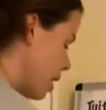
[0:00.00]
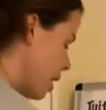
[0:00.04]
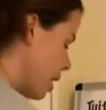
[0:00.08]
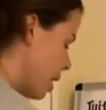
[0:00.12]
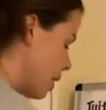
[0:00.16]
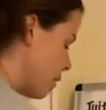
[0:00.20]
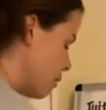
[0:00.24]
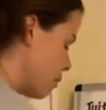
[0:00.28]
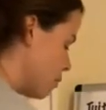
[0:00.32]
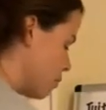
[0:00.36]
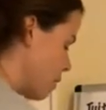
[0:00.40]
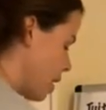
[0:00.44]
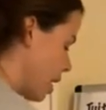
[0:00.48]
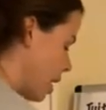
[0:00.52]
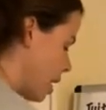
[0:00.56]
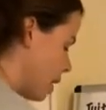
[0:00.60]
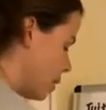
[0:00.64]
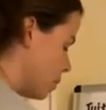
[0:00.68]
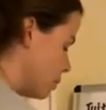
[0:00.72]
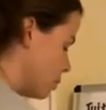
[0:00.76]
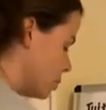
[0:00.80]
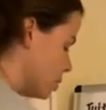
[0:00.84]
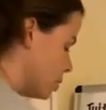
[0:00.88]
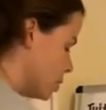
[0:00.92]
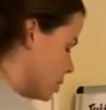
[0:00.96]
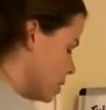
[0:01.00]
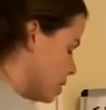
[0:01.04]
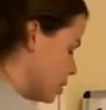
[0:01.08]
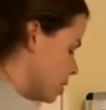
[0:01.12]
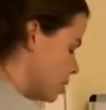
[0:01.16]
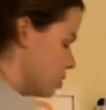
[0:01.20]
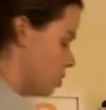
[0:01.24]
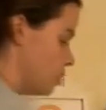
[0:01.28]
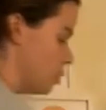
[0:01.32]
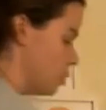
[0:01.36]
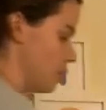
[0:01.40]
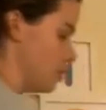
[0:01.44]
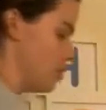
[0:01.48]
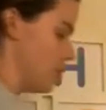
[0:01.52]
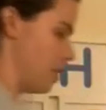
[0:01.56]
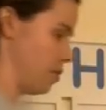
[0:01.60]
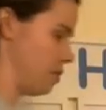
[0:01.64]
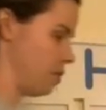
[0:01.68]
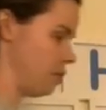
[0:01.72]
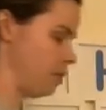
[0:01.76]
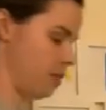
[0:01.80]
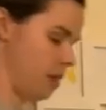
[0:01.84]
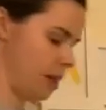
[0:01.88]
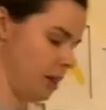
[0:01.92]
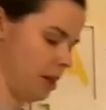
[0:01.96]
and round to
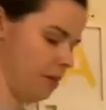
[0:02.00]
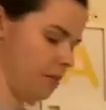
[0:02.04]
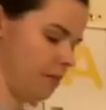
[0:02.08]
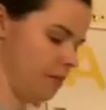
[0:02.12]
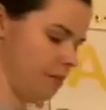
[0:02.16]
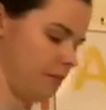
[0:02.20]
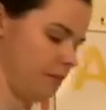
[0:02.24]
50.